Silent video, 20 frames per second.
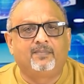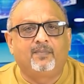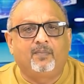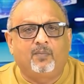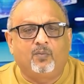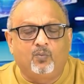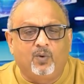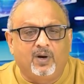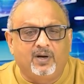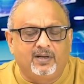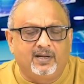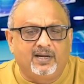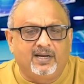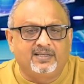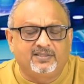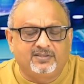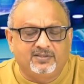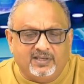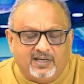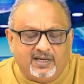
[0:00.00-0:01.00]
What
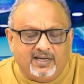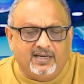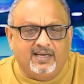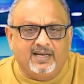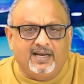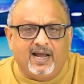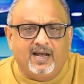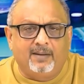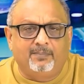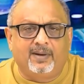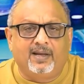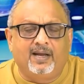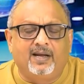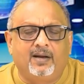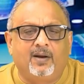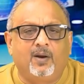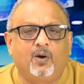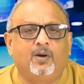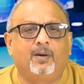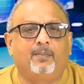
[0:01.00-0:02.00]
is really
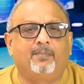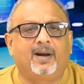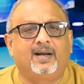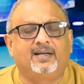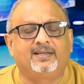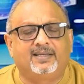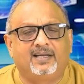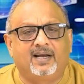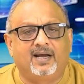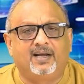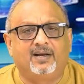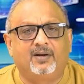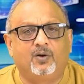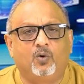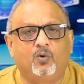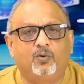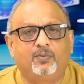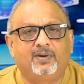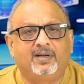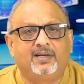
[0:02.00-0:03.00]
happening on my side
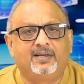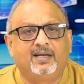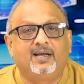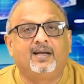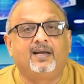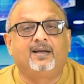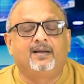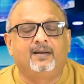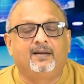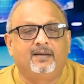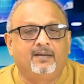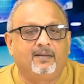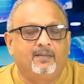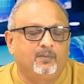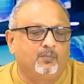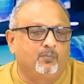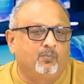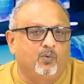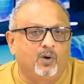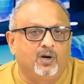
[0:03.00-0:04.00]
over there?
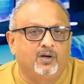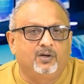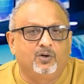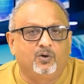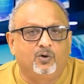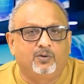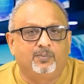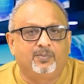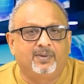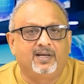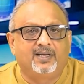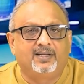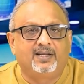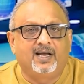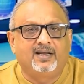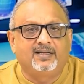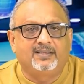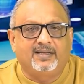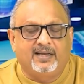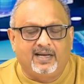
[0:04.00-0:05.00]
What could be
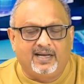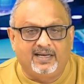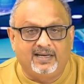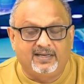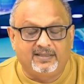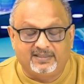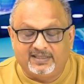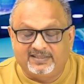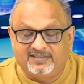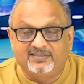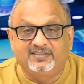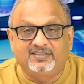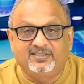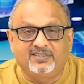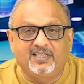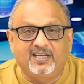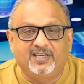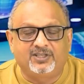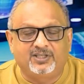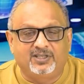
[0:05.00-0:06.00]
done there? This
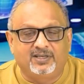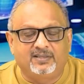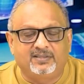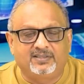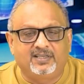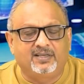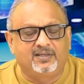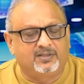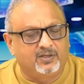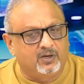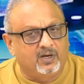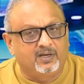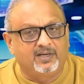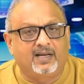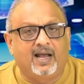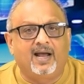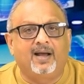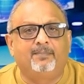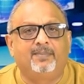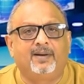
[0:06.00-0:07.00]
station did not
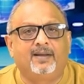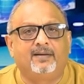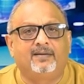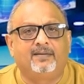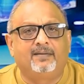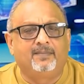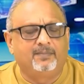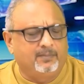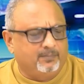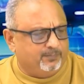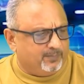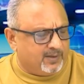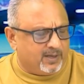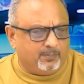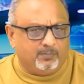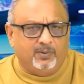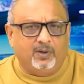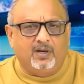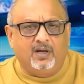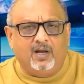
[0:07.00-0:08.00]
happen.
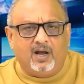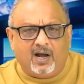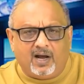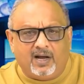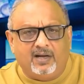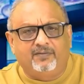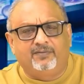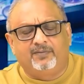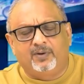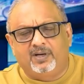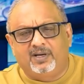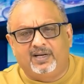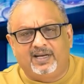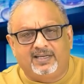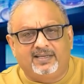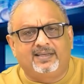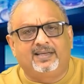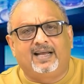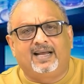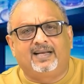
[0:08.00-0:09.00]
People are
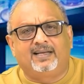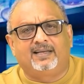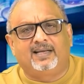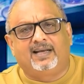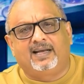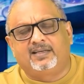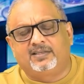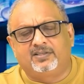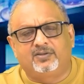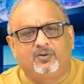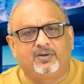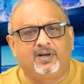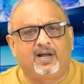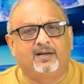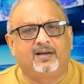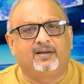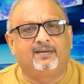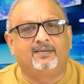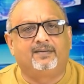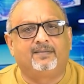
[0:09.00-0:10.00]
falling dead in Sudan.